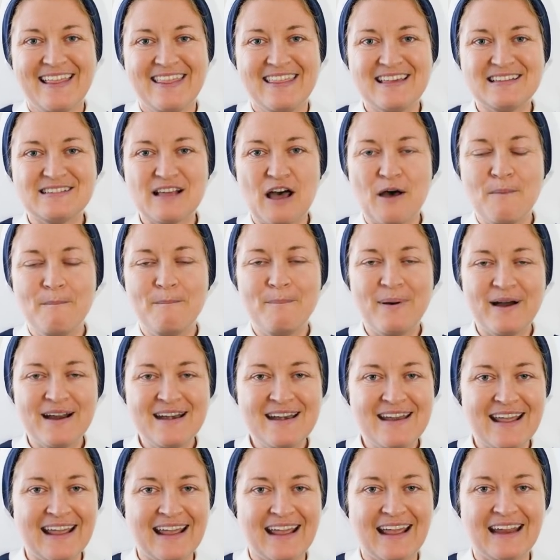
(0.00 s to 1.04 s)
This
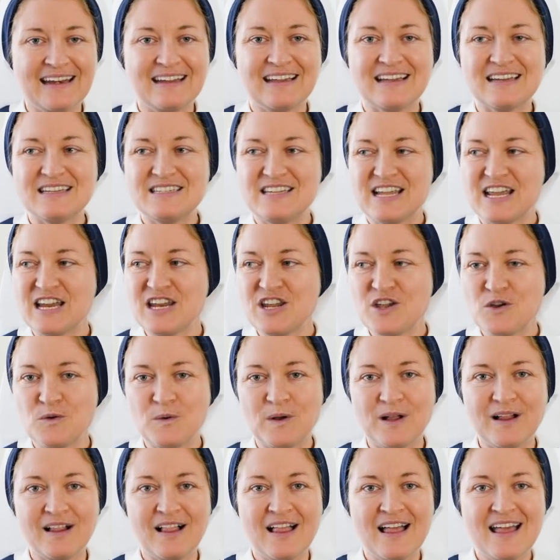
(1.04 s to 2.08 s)
abundant and
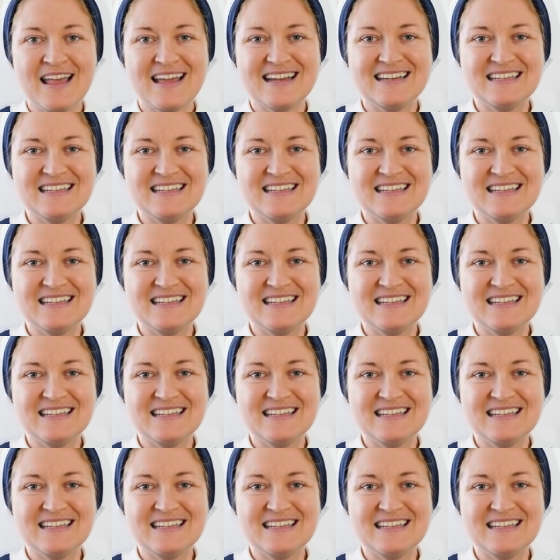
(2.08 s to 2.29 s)
continual,